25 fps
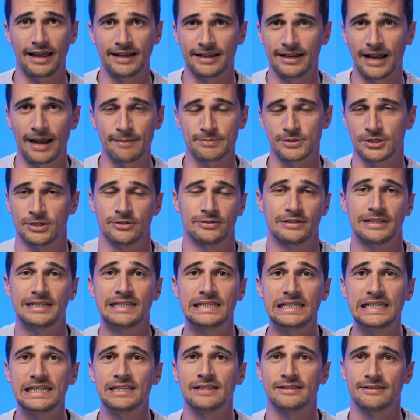I absolutely
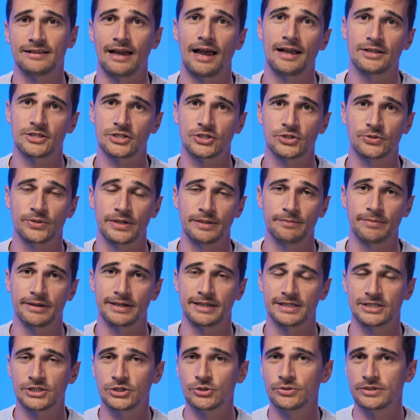need a touch screen, but
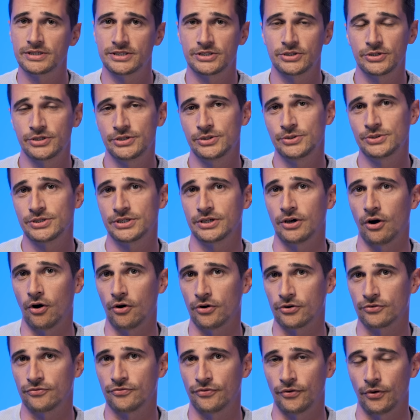as soon as you're using
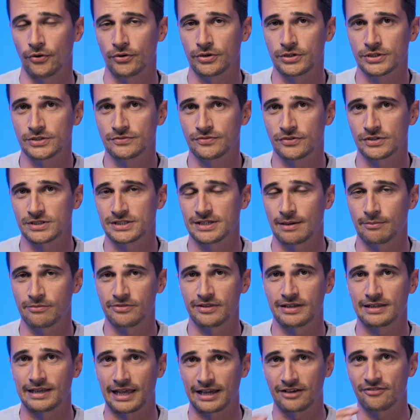autofocus for
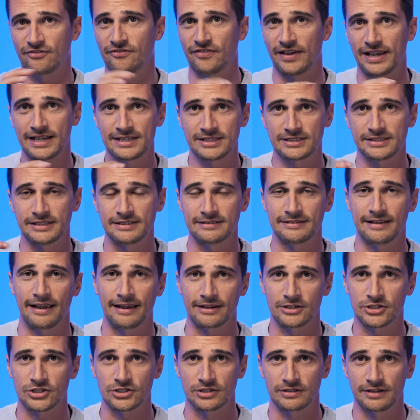something like face
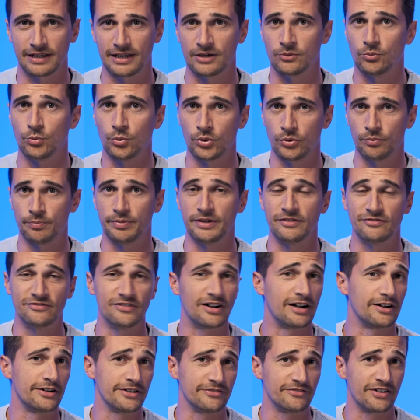detection, it would be
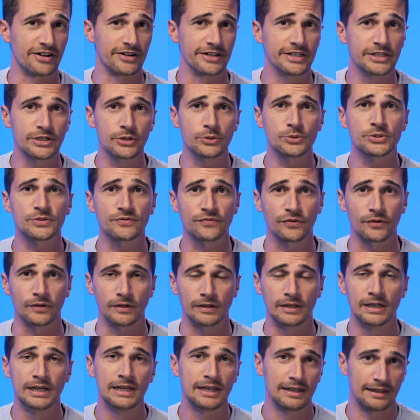very
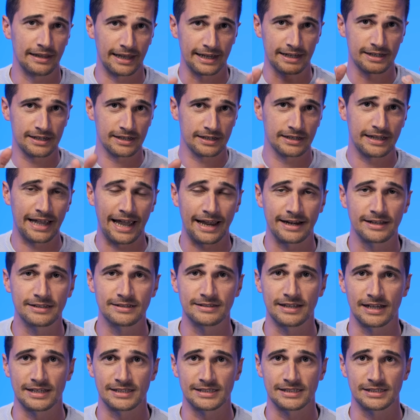useful, like Canon
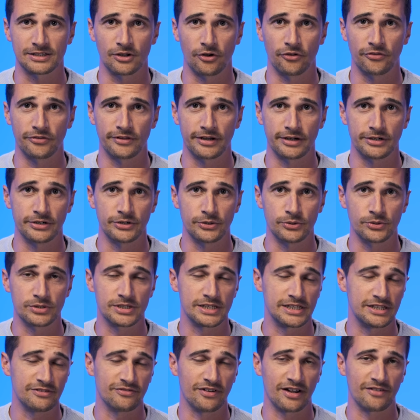does it on their new
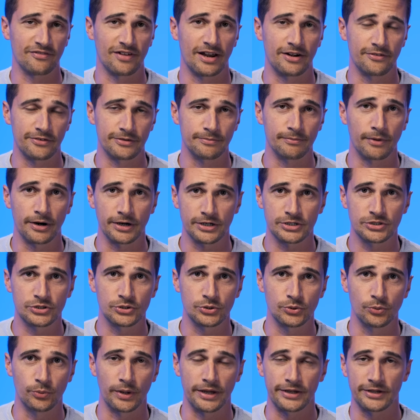C500 Mark
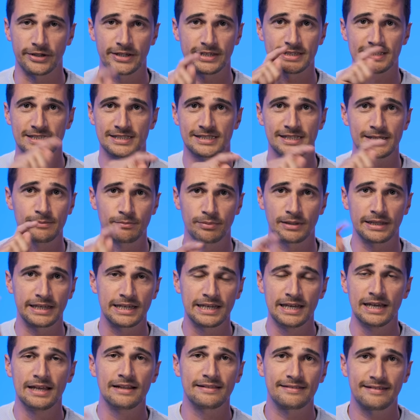II, where you can
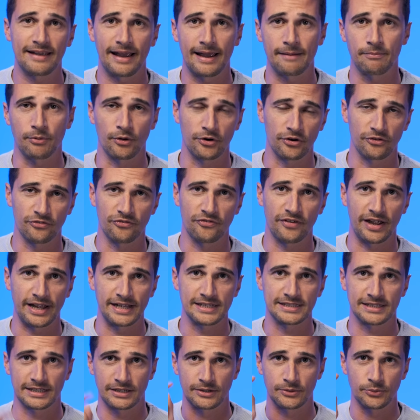simply tap on a
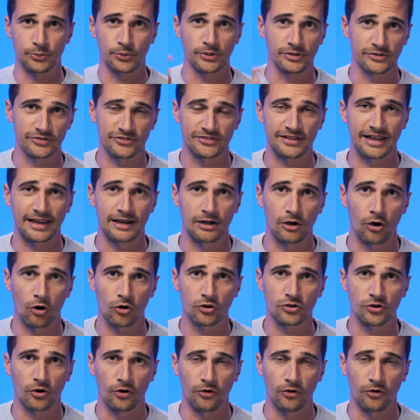face and it will stay locked